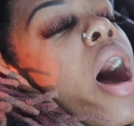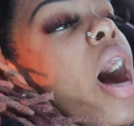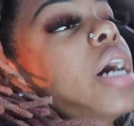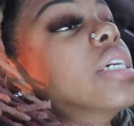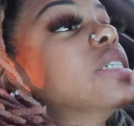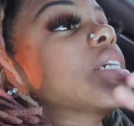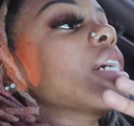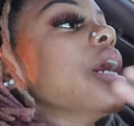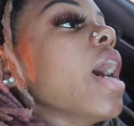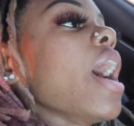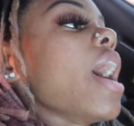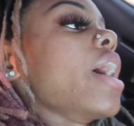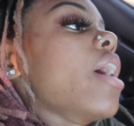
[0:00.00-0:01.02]
I just could
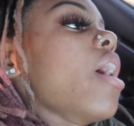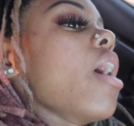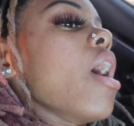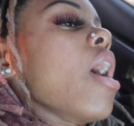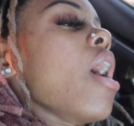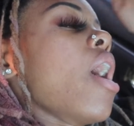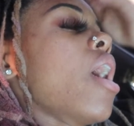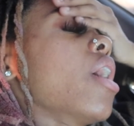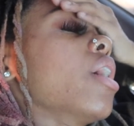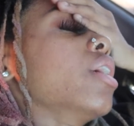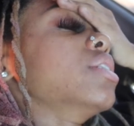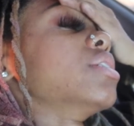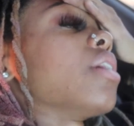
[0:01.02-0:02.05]
die, y'all.
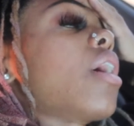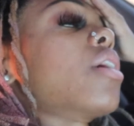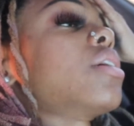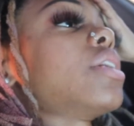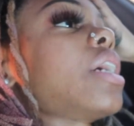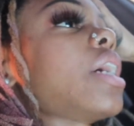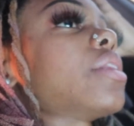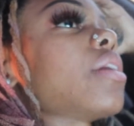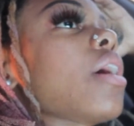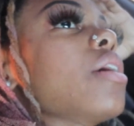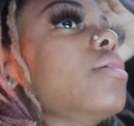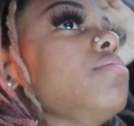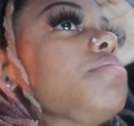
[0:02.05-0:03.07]
It's harder than I
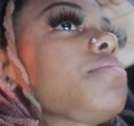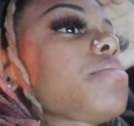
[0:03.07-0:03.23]
thought.